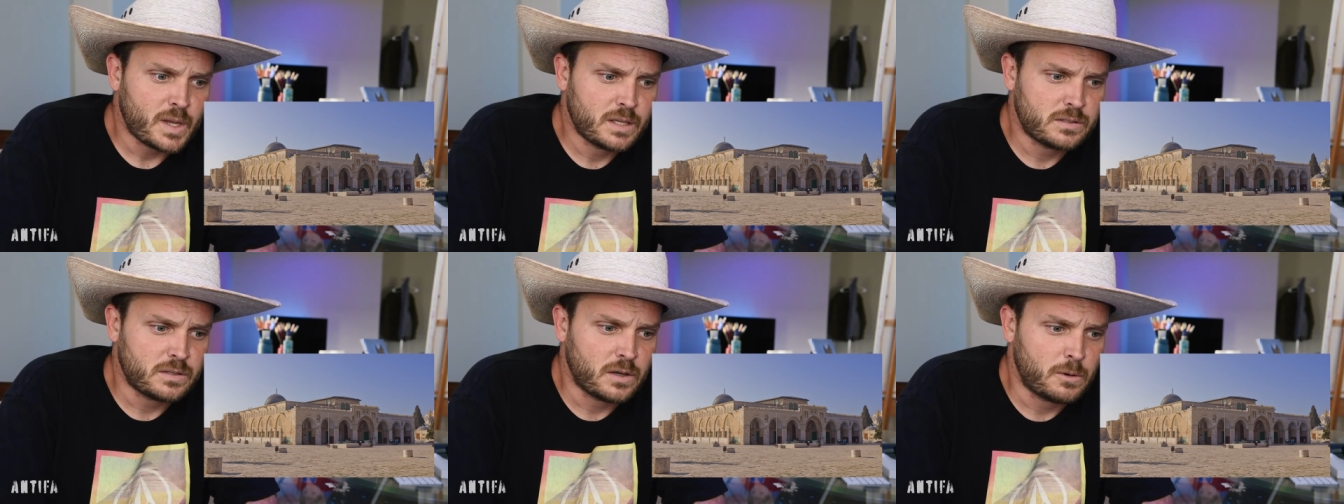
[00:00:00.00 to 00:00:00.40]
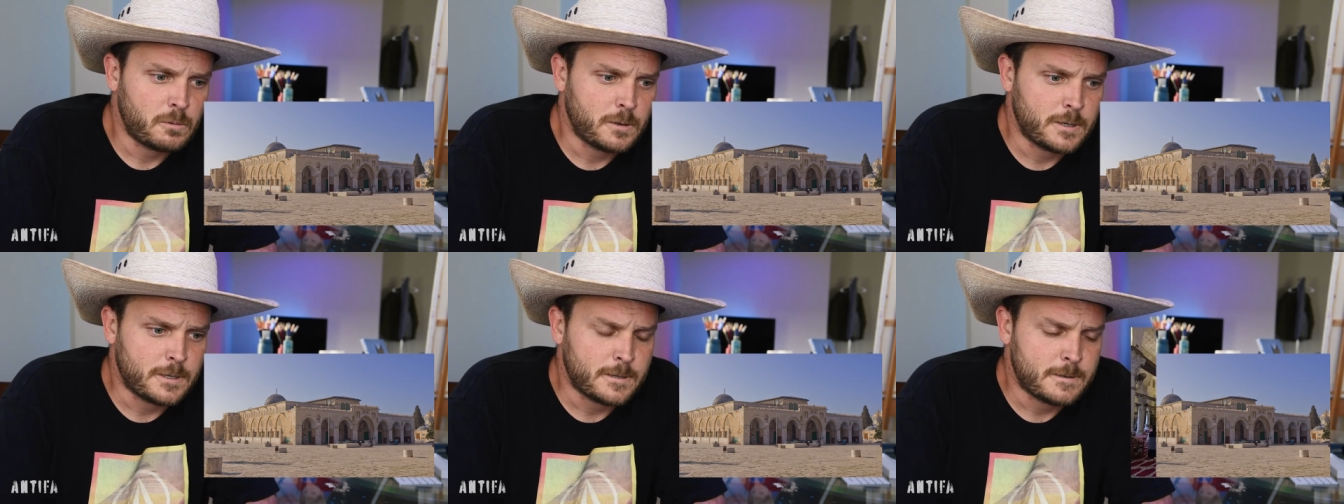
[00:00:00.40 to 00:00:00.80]

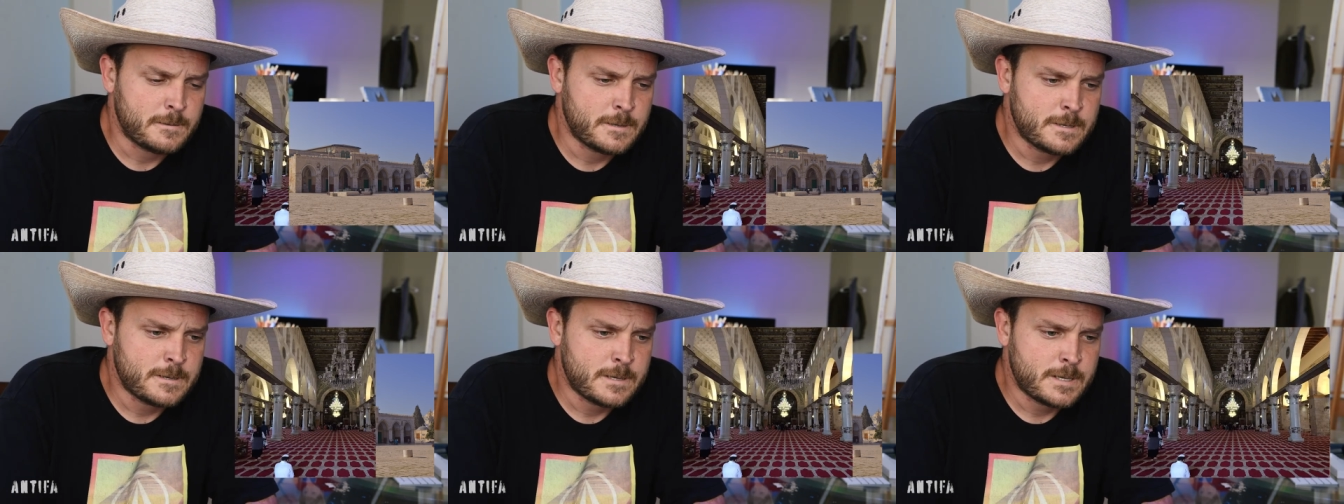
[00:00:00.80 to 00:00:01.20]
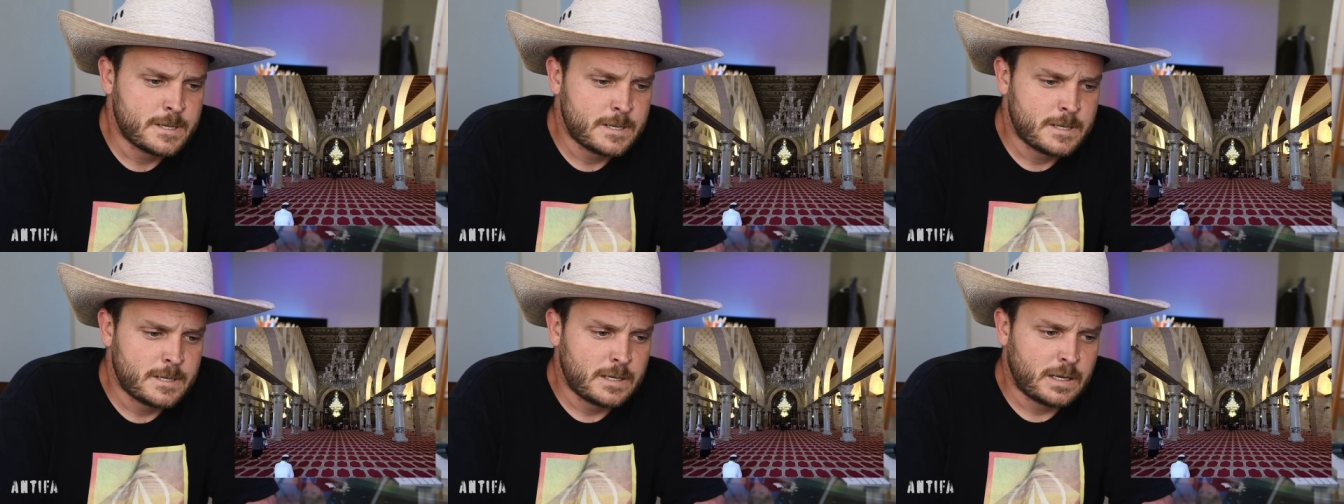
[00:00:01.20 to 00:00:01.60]
So uh,
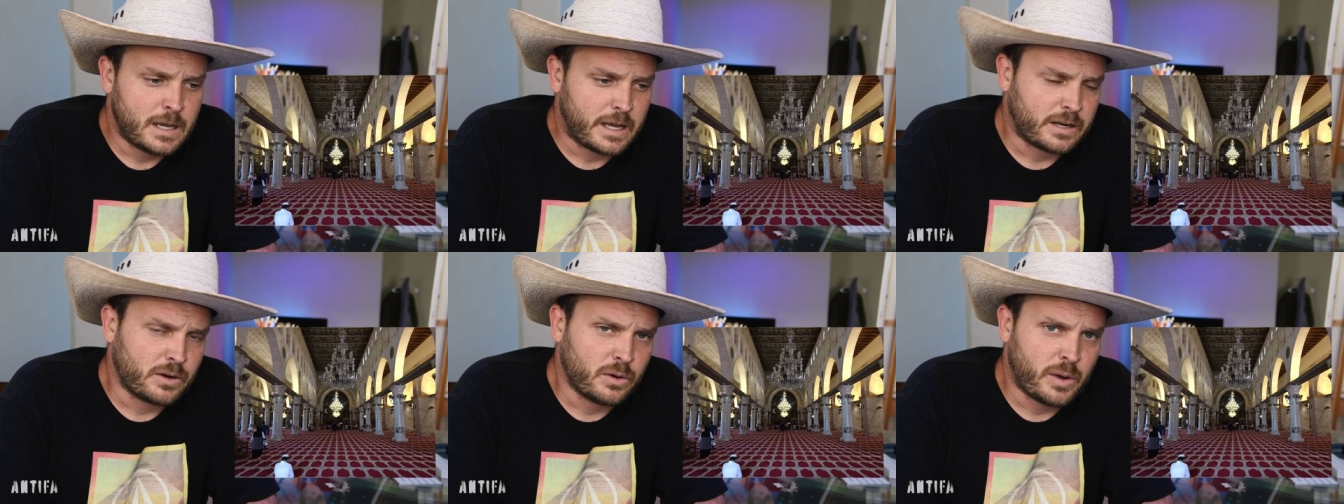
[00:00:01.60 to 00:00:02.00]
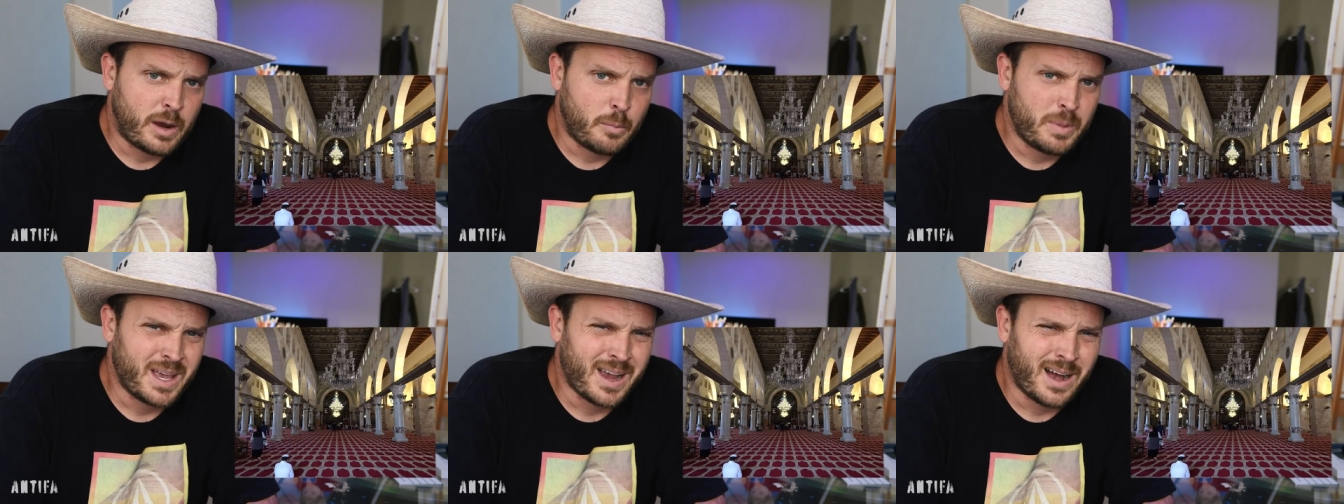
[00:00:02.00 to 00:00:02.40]
I don't know
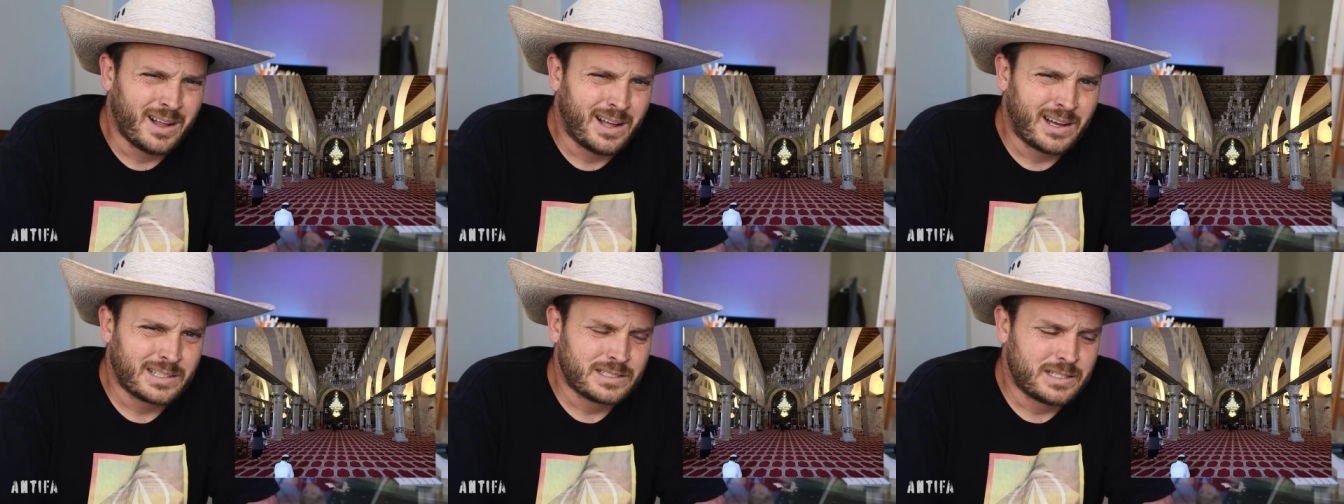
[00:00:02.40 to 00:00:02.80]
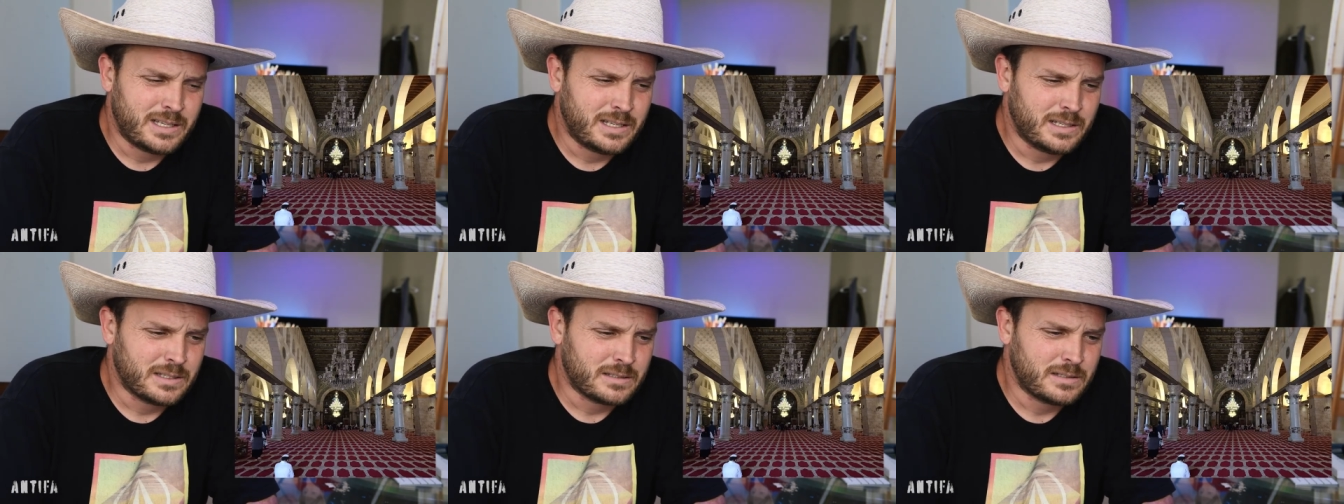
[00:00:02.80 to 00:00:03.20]
how big Al Aqsa
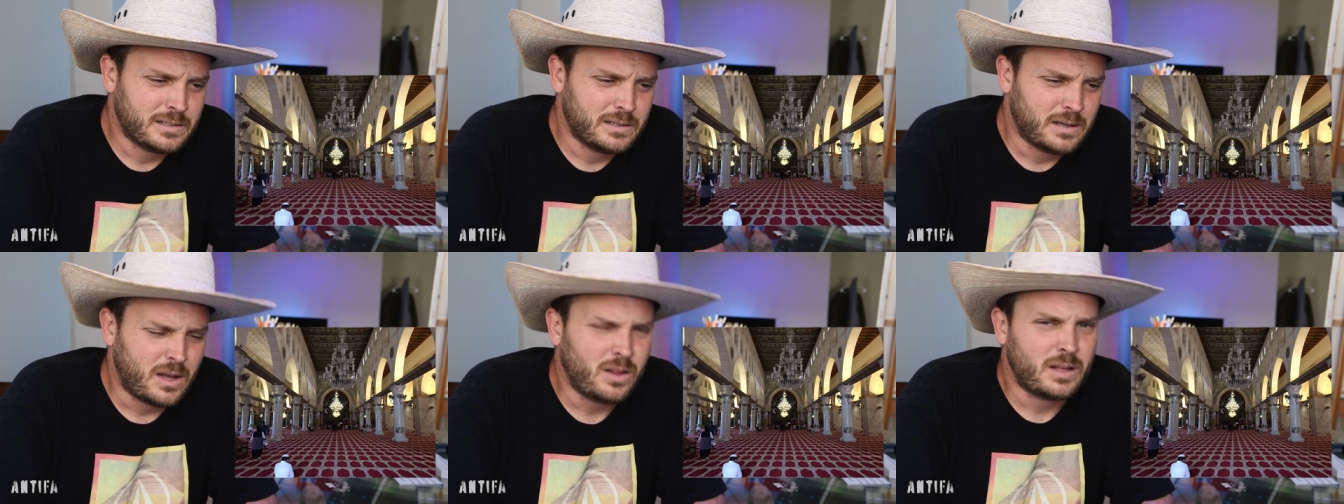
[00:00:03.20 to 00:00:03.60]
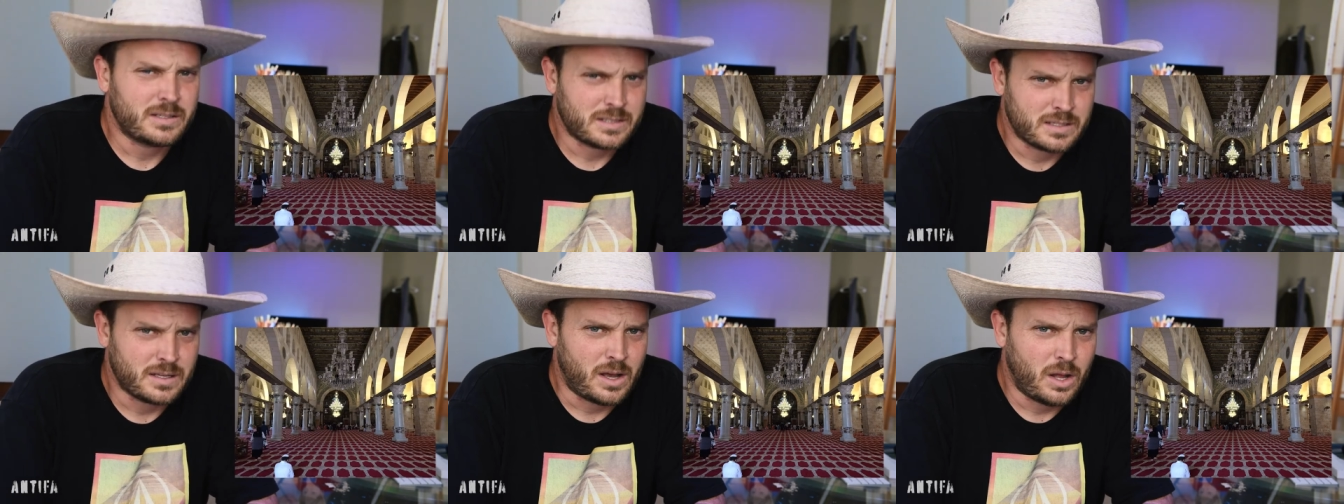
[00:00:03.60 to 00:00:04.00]
is. Al
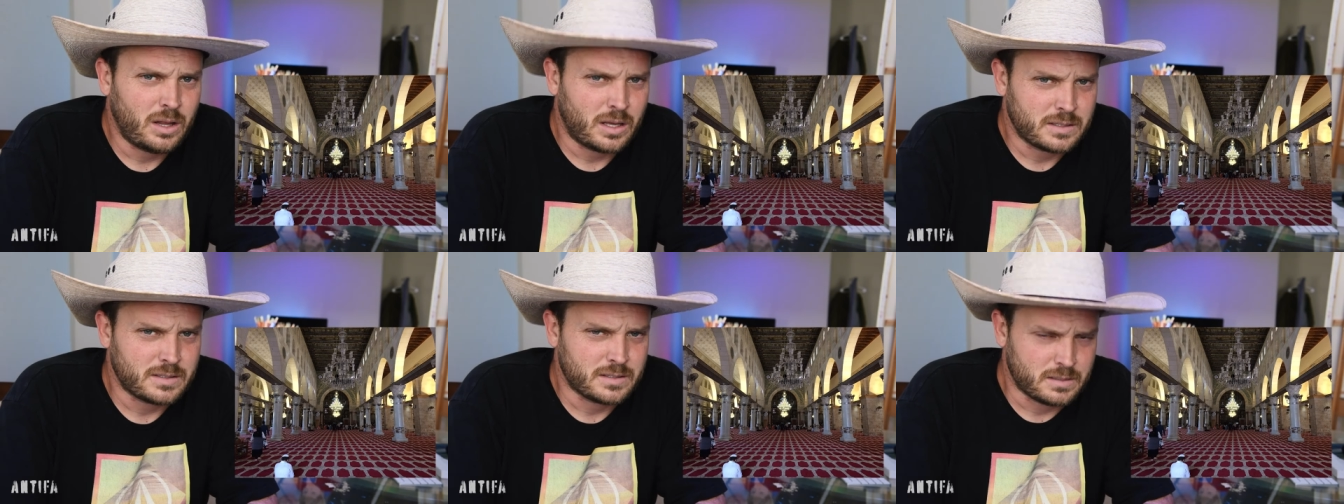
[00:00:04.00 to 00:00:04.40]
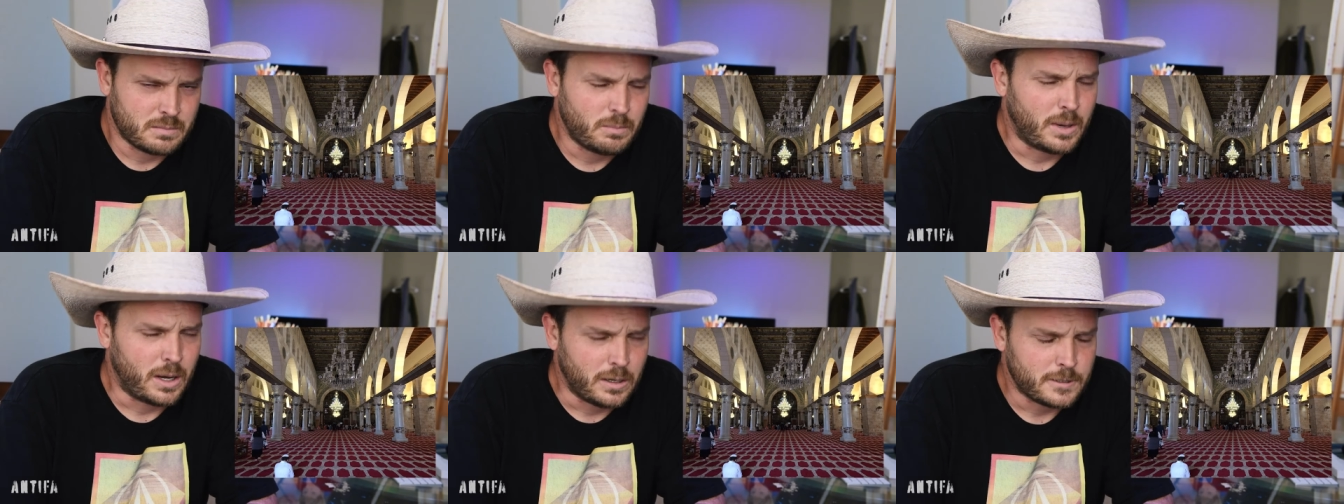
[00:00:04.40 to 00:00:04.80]
Aqsa is a
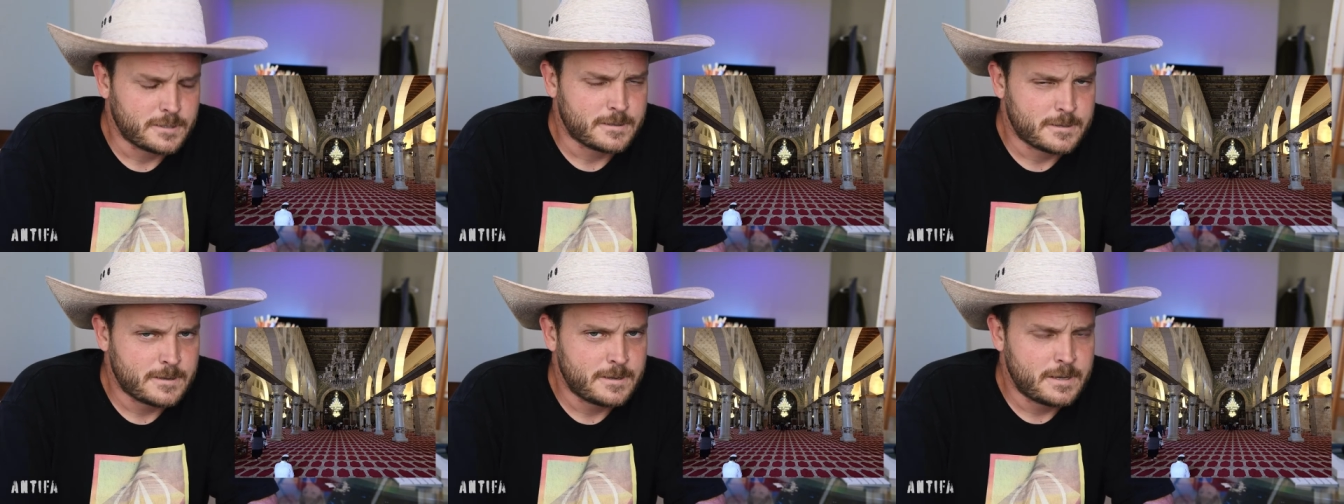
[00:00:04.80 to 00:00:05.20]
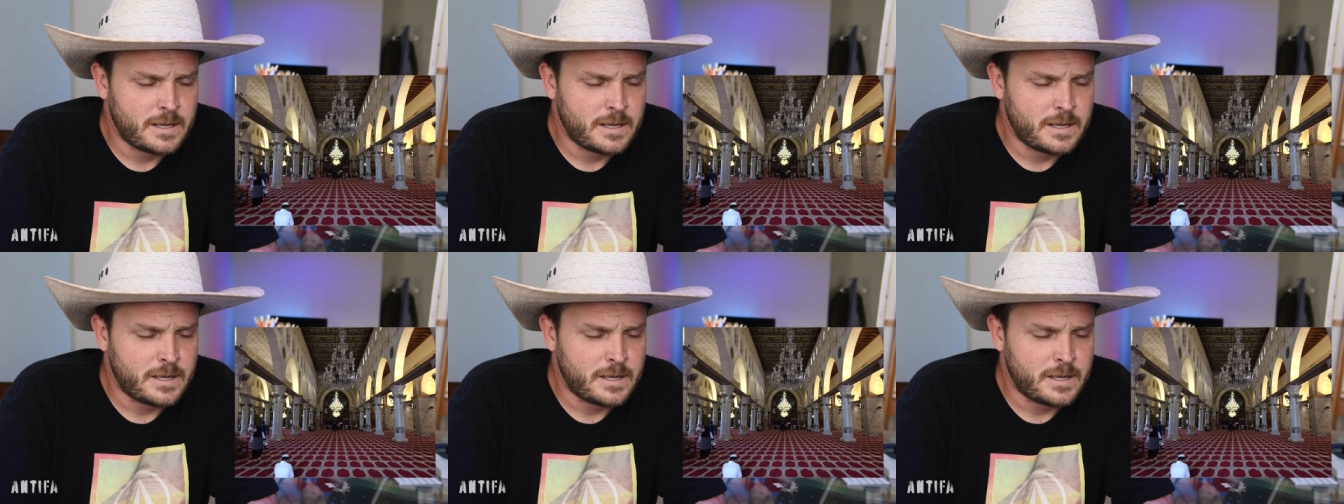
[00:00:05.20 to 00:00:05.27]
mosque,